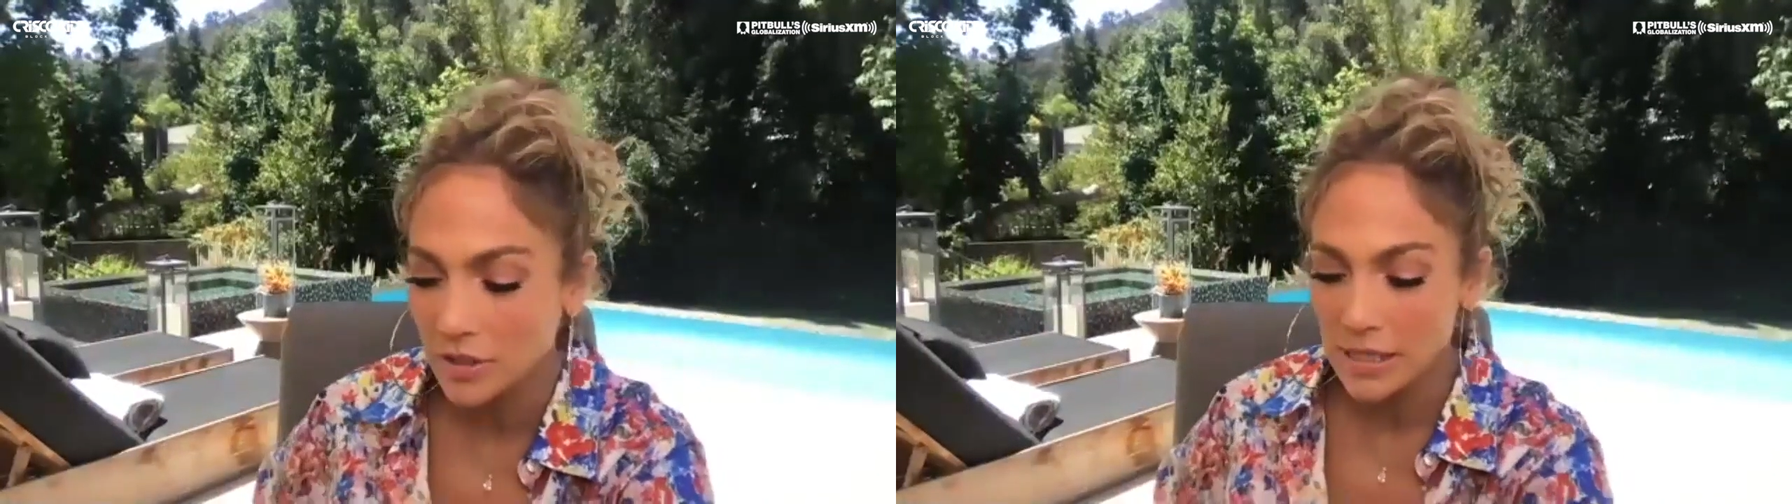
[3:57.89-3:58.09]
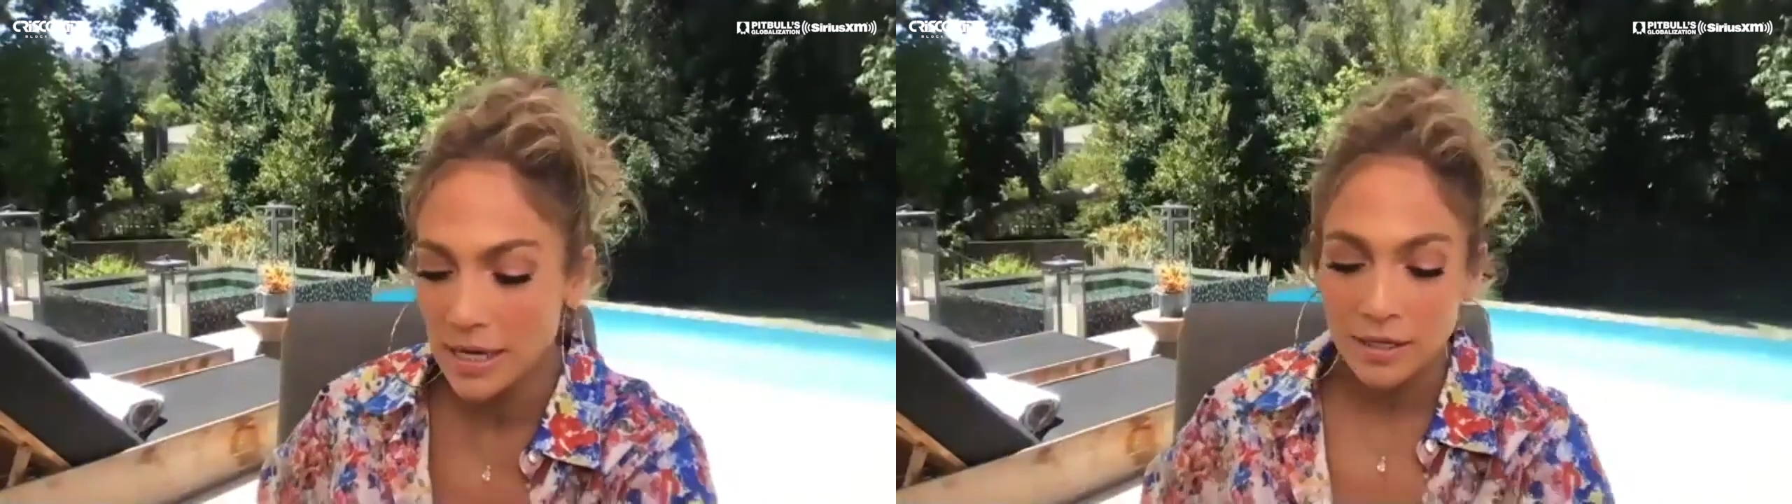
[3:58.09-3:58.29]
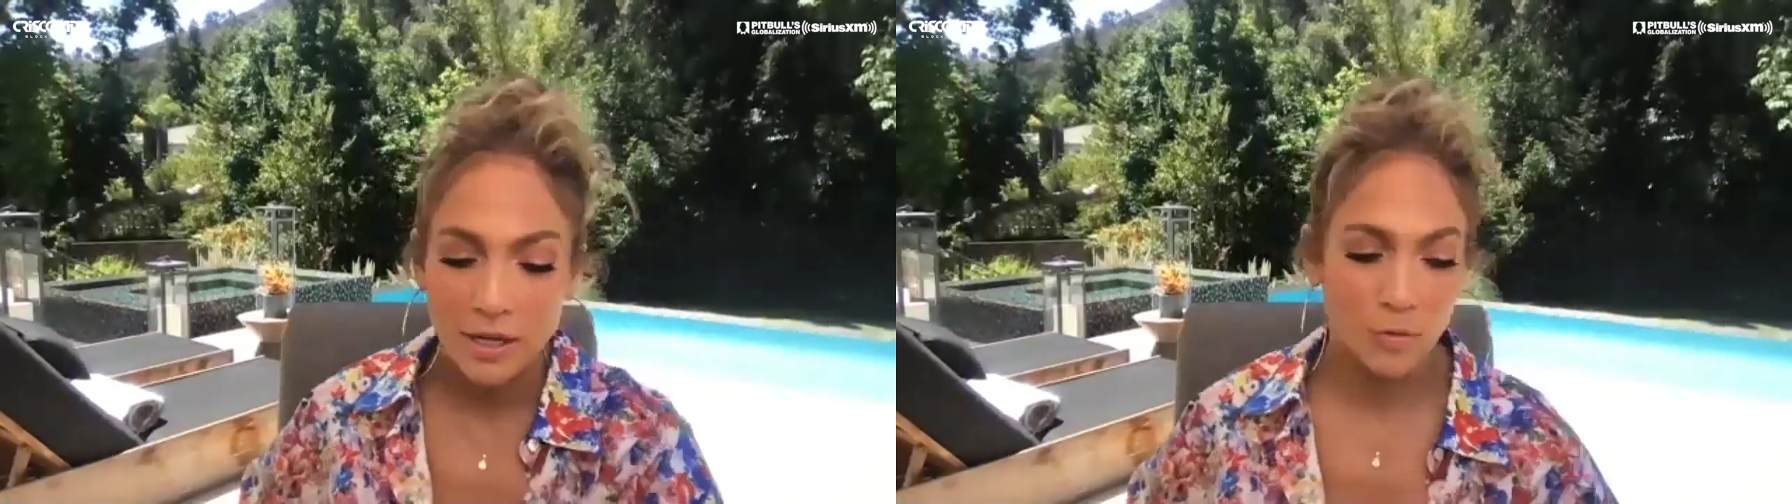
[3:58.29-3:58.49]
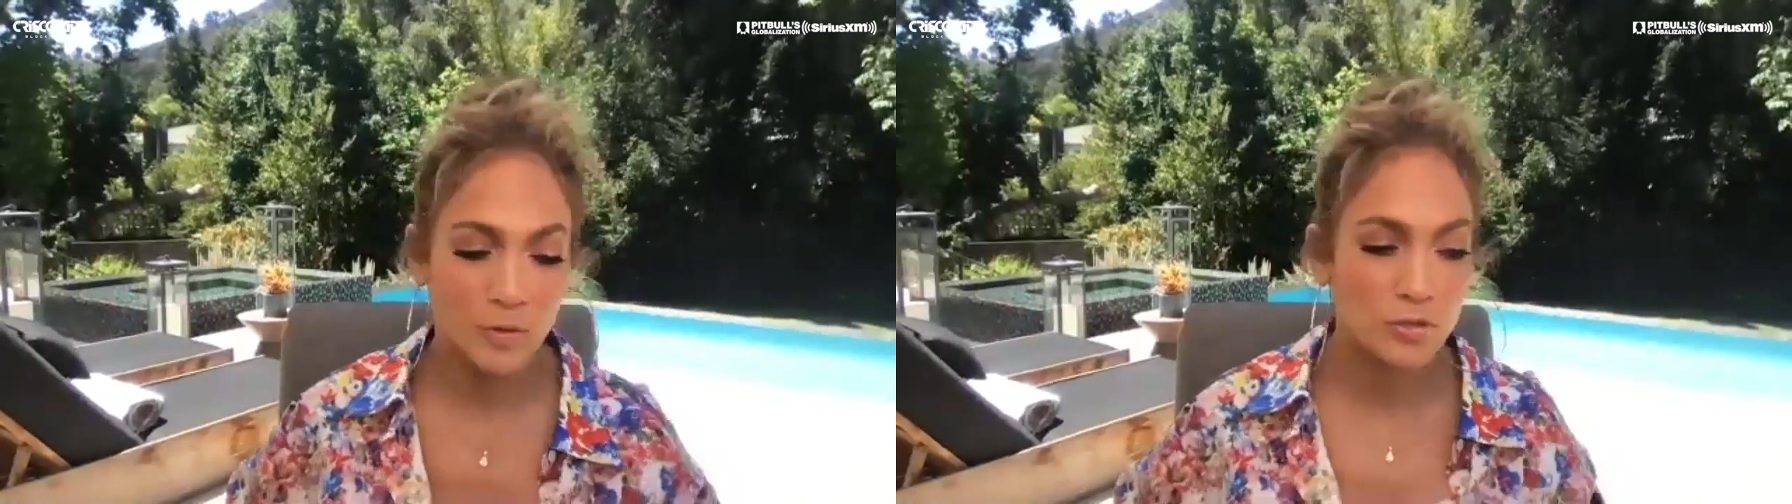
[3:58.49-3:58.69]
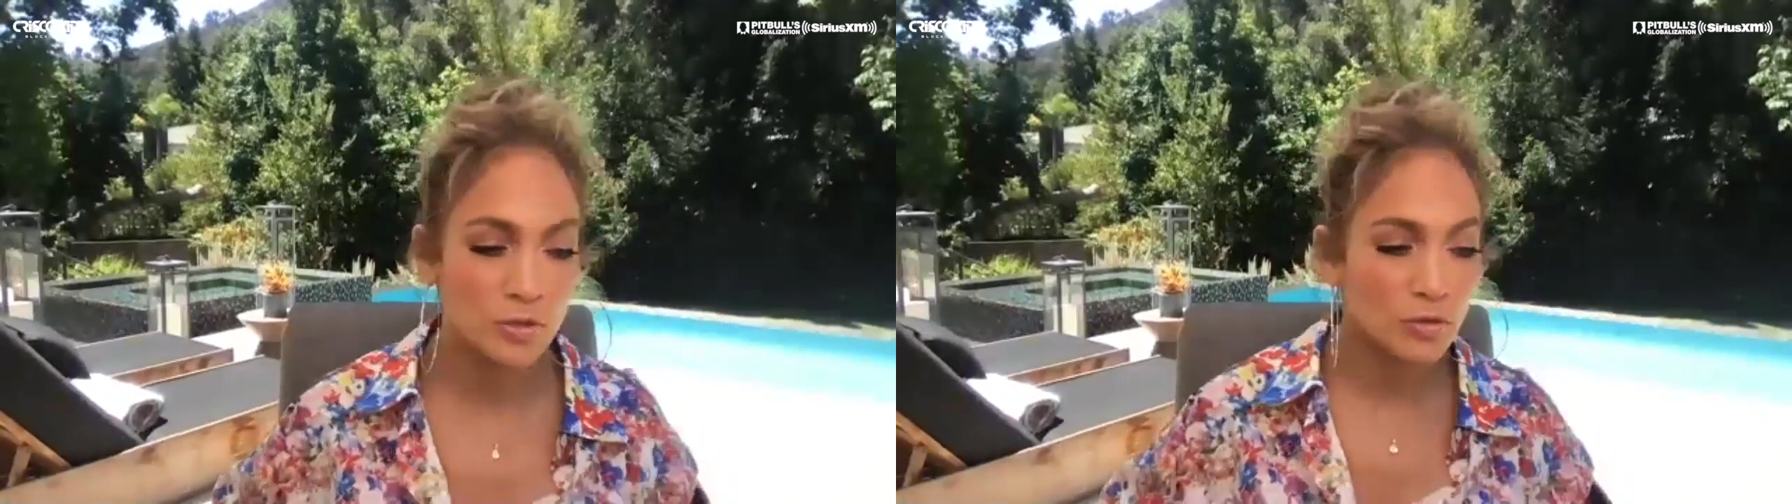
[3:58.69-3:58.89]
it's like
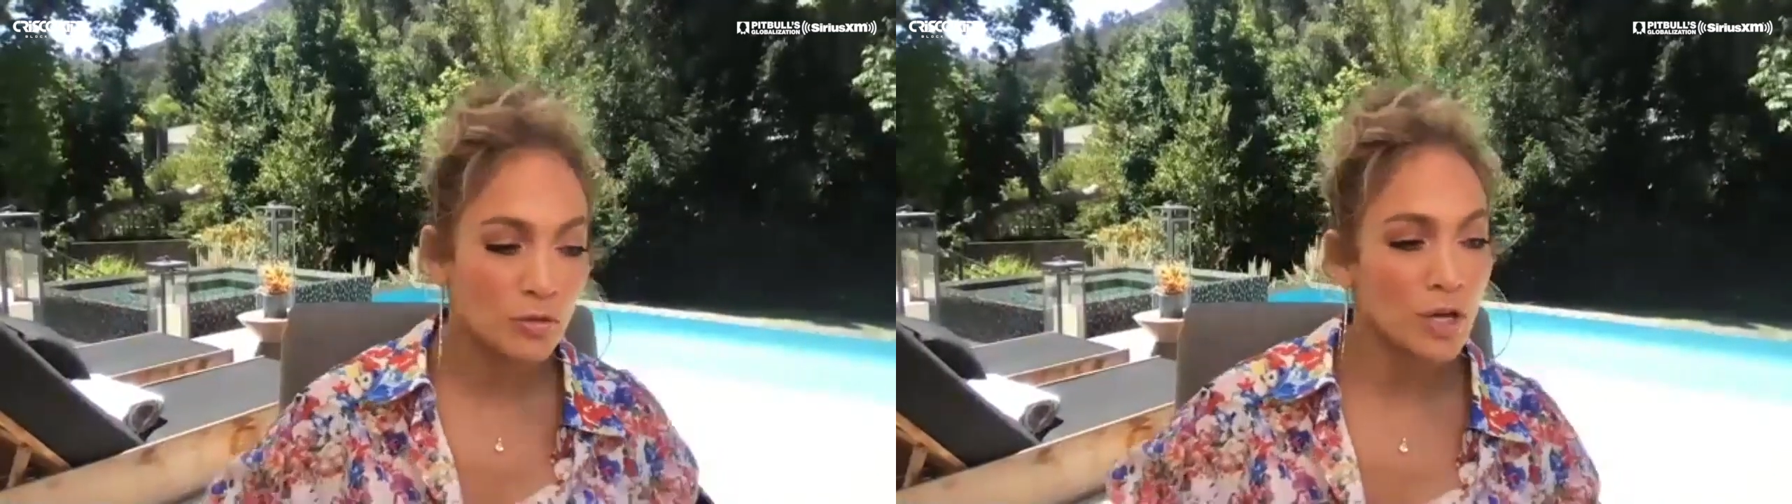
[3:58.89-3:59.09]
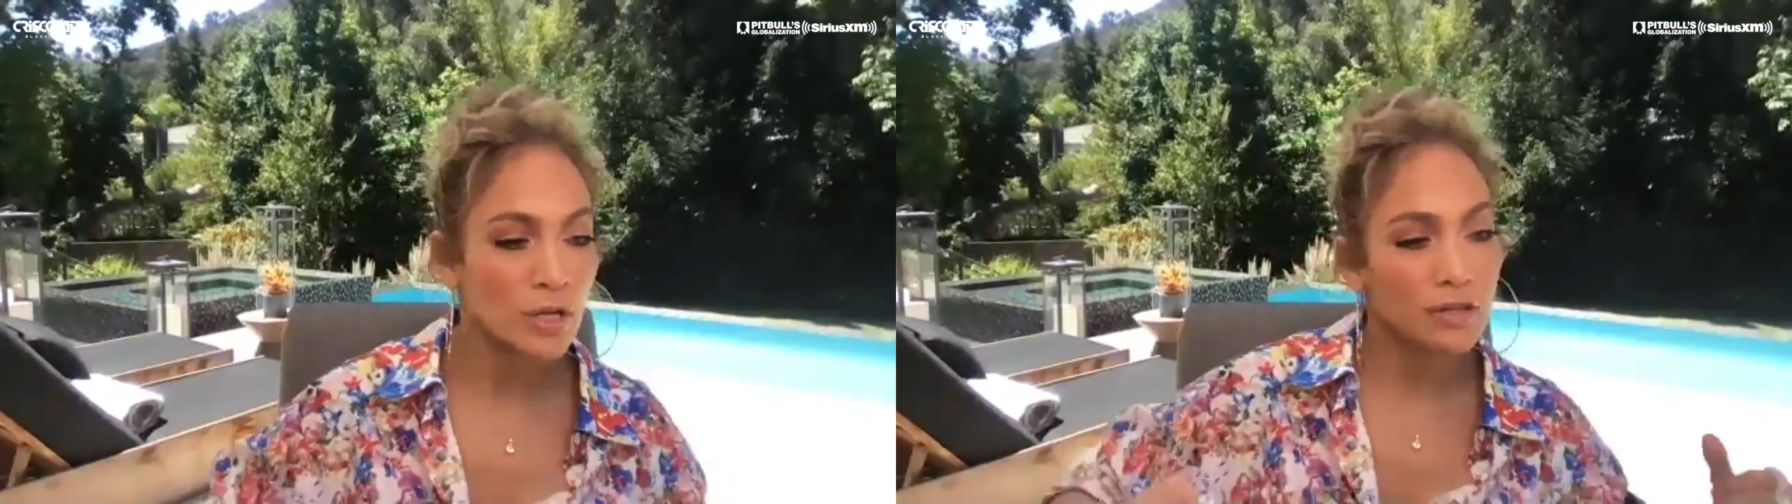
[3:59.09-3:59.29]
we do